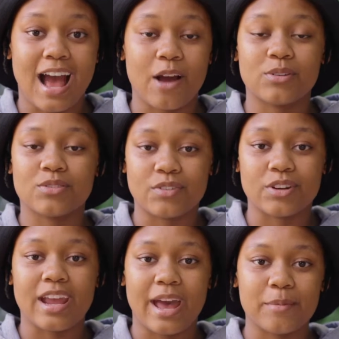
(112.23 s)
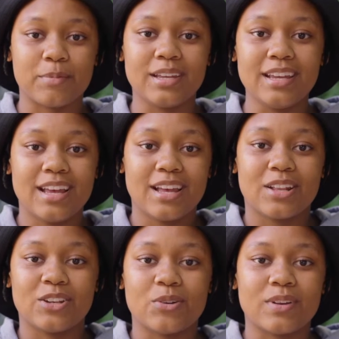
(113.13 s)
I was very happy
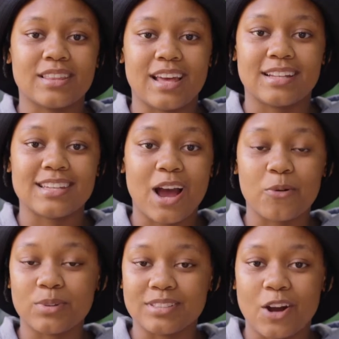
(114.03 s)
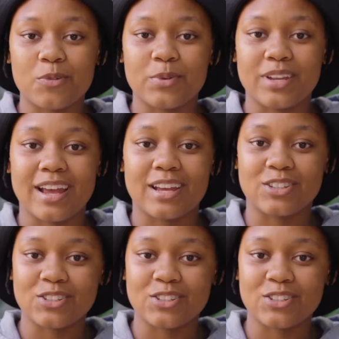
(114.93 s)
knowing that I will now be a